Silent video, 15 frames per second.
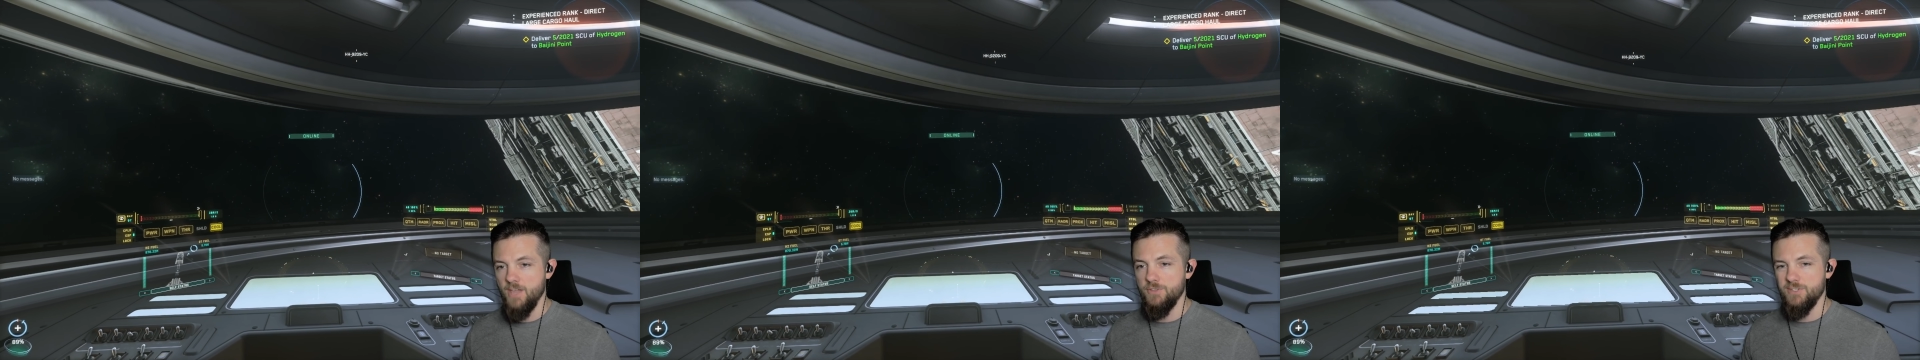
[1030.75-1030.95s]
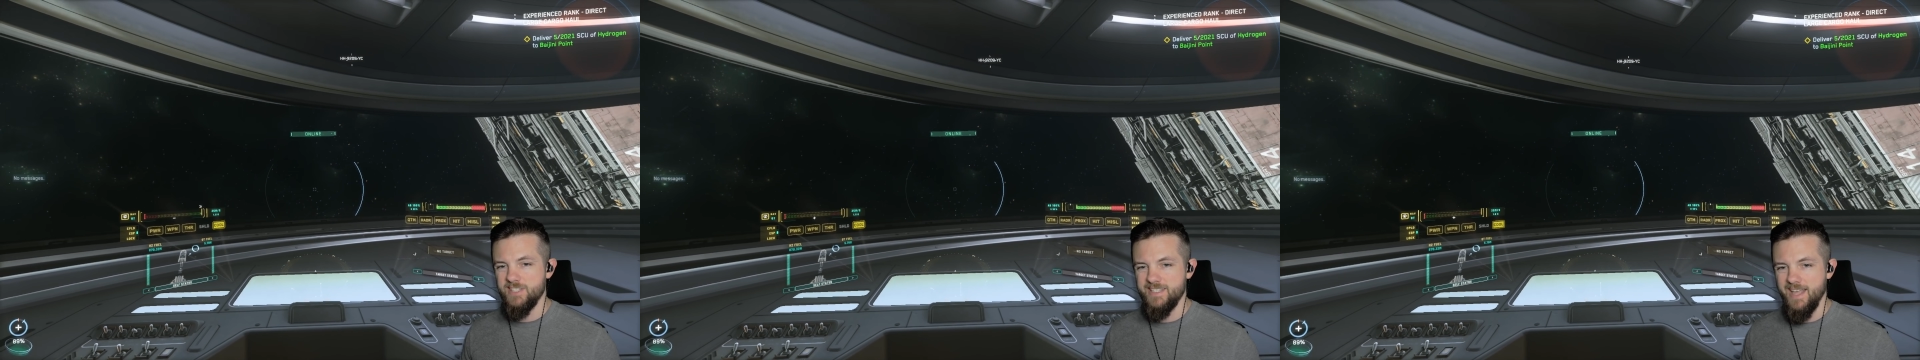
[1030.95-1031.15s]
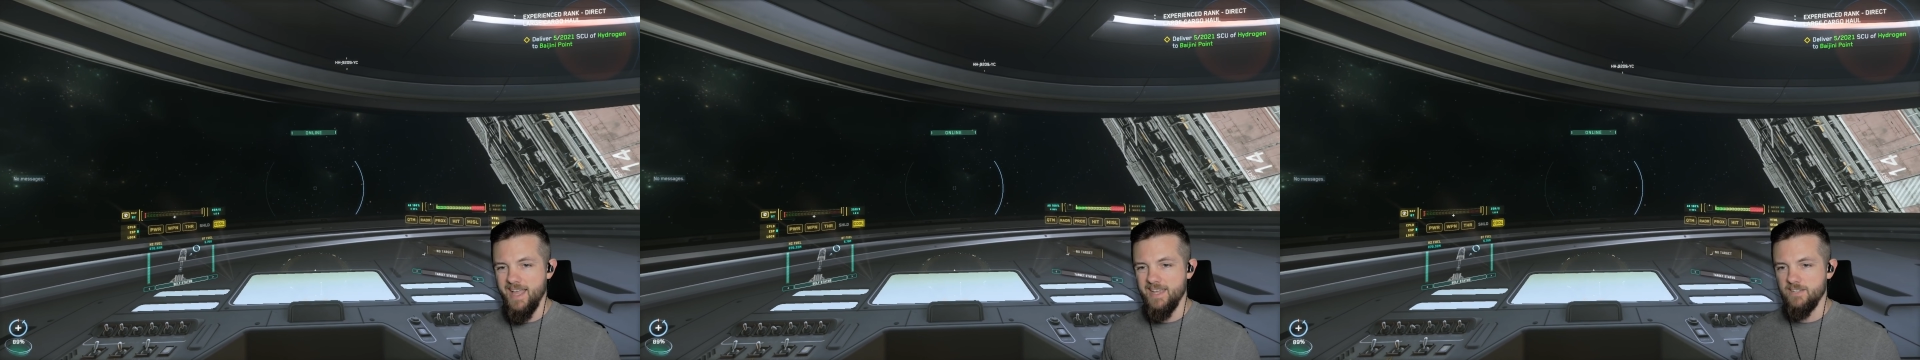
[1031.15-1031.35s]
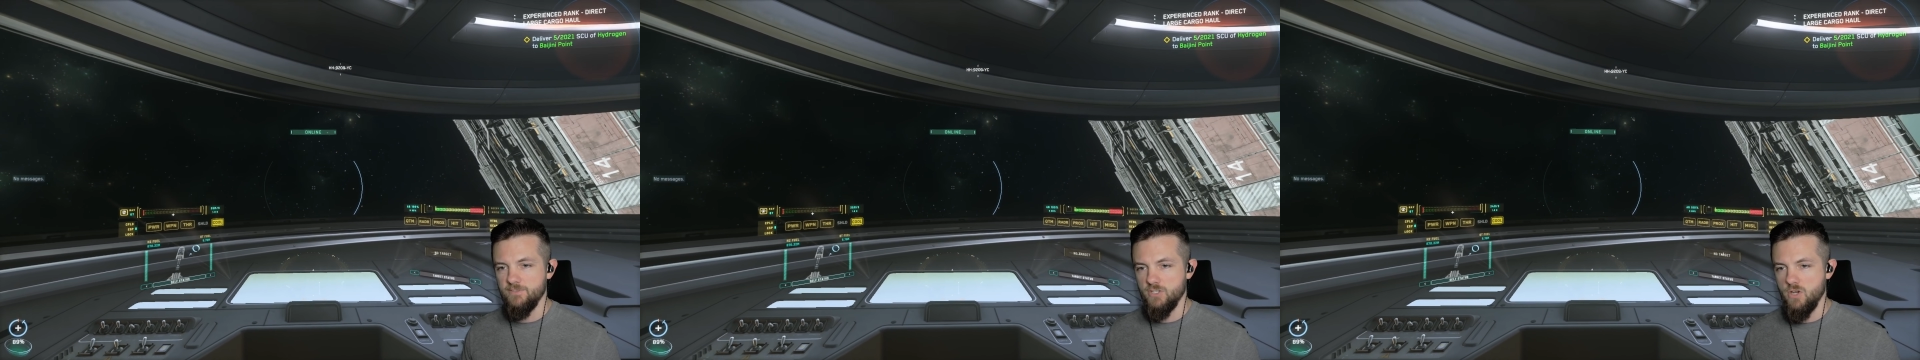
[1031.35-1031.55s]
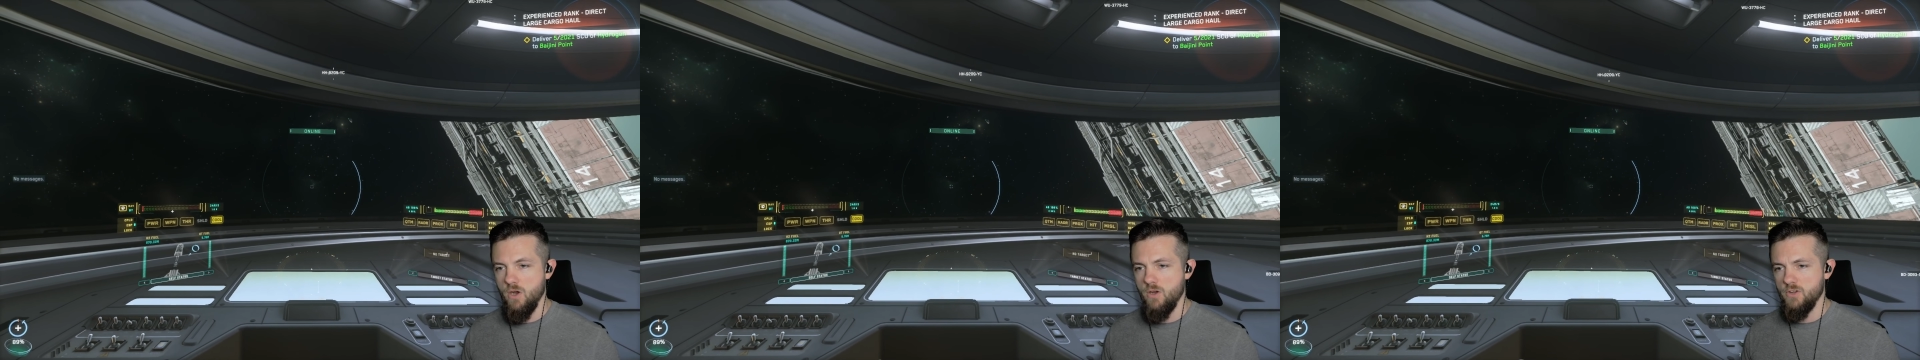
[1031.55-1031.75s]
other side of
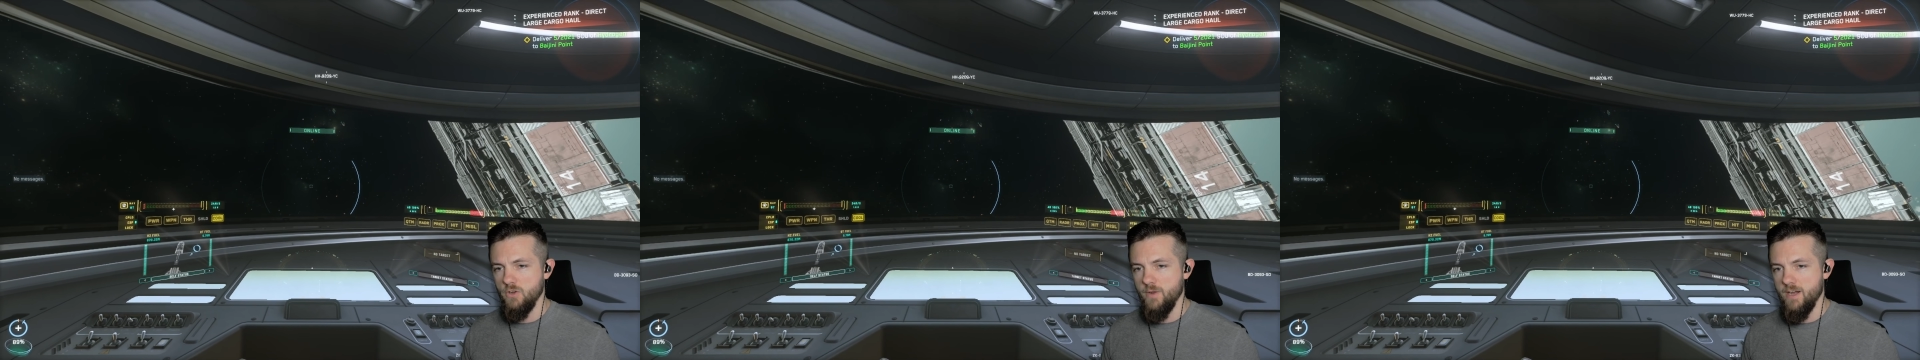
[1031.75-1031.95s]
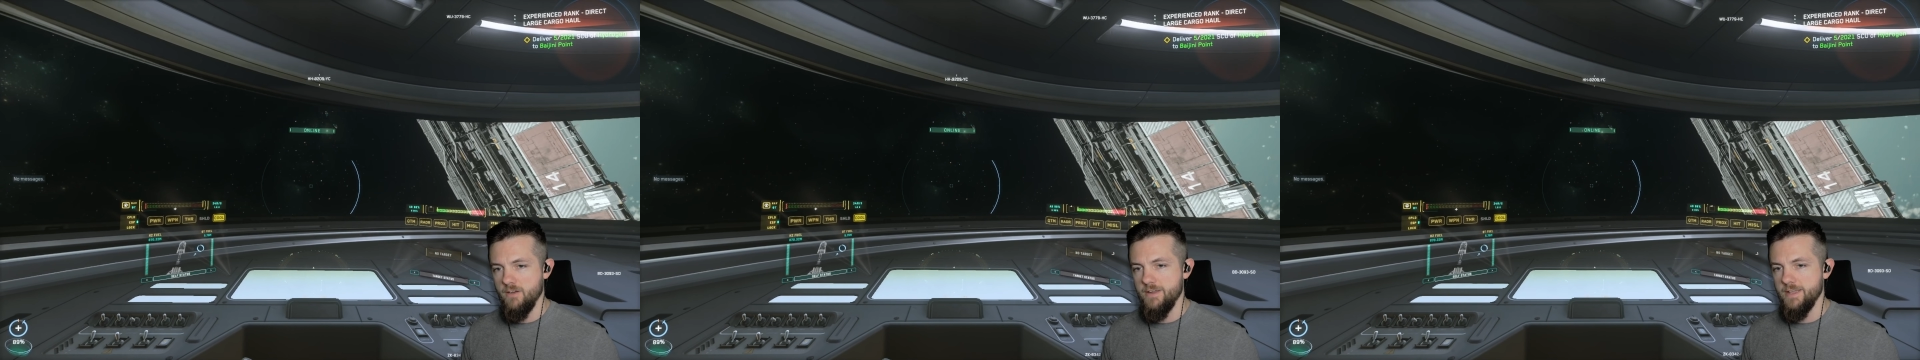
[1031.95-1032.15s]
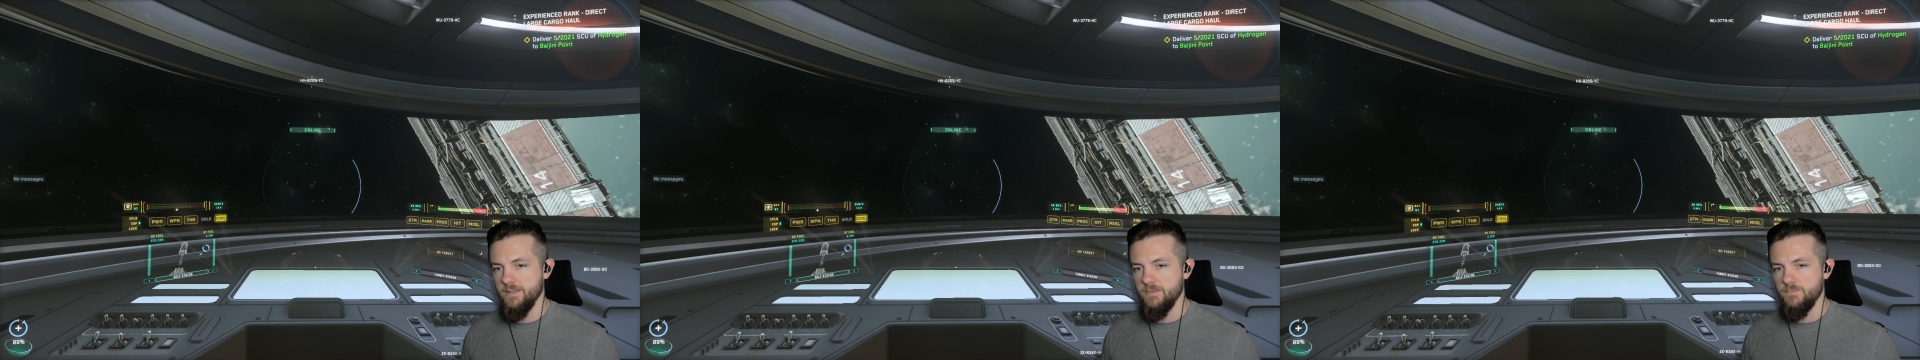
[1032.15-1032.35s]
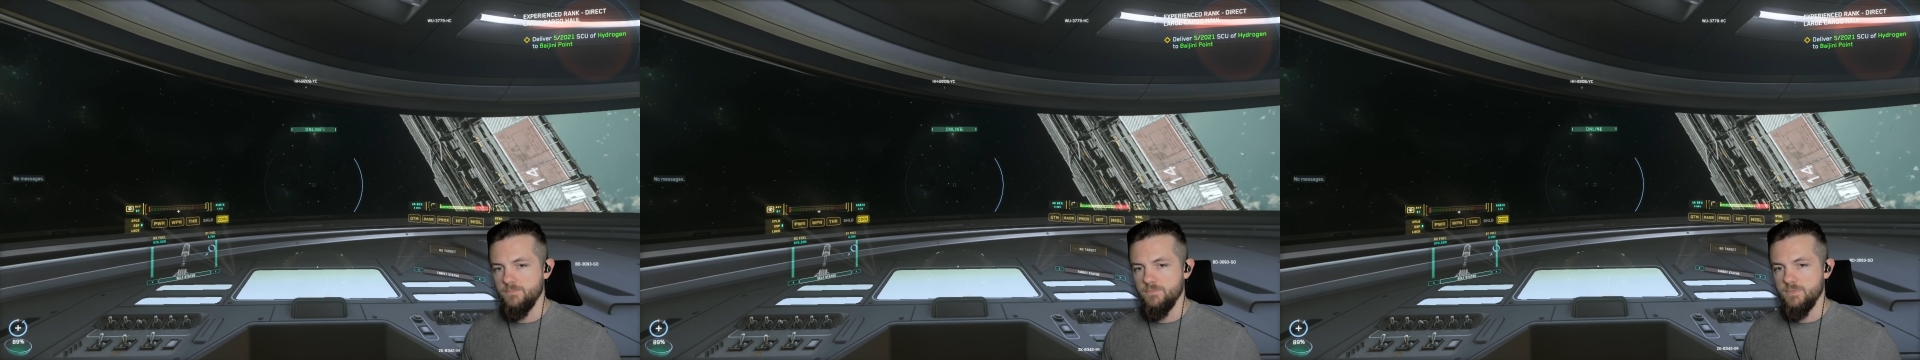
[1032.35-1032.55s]
the cargo area